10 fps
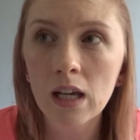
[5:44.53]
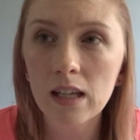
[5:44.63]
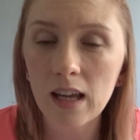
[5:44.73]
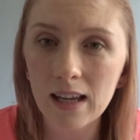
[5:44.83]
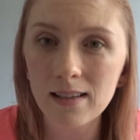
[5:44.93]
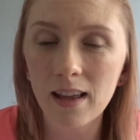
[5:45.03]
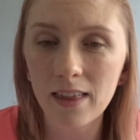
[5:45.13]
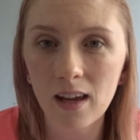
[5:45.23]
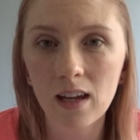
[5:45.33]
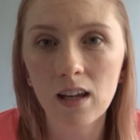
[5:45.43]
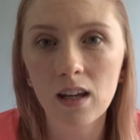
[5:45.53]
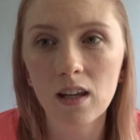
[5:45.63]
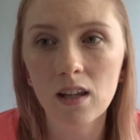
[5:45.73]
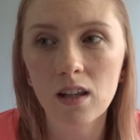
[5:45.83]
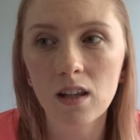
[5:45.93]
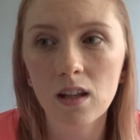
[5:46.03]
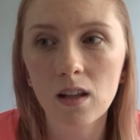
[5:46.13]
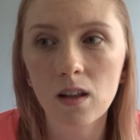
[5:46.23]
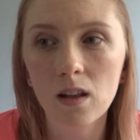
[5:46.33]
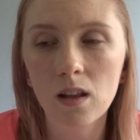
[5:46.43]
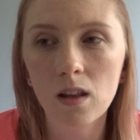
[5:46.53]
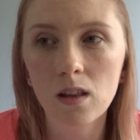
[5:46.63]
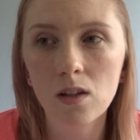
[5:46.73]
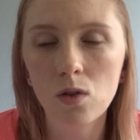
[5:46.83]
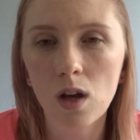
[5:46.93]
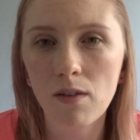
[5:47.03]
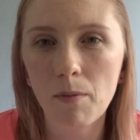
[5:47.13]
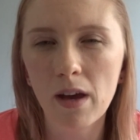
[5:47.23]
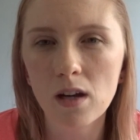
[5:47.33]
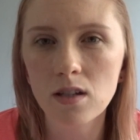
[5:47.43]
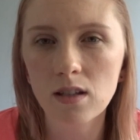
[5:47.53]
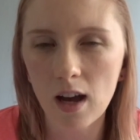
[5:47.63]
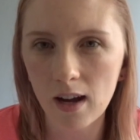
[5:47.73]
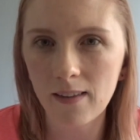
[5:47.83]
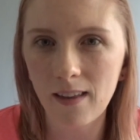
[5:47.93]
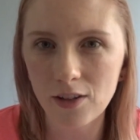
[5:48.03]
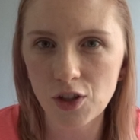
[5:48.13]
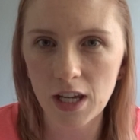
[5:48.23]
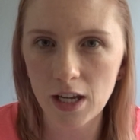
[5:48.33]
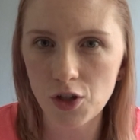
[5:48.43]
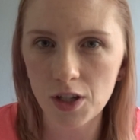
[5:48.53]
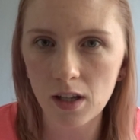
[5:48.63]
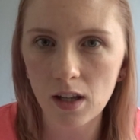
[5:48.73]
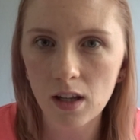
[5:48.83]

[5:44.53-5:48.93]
Yes, I think they do have a better start at the education.